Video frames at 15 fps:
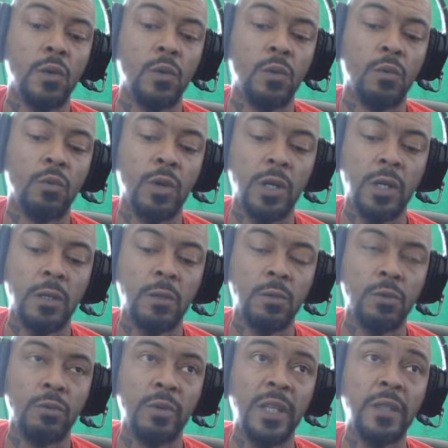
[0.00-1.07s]
what
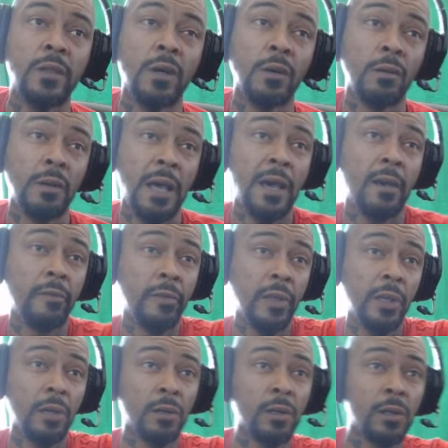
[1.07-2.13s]
we don't have
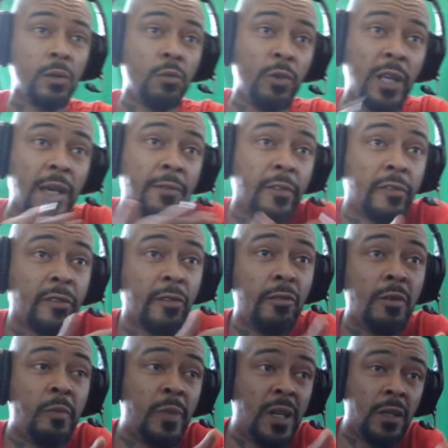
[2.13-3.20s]
here, we have a very
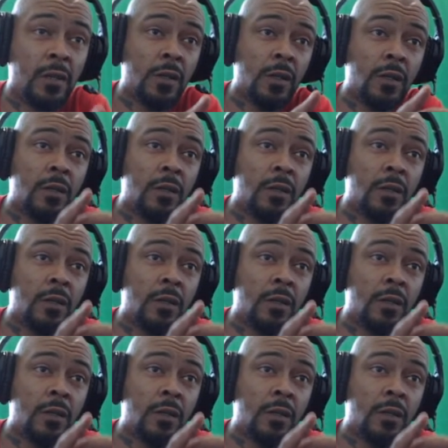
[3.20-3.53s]
basic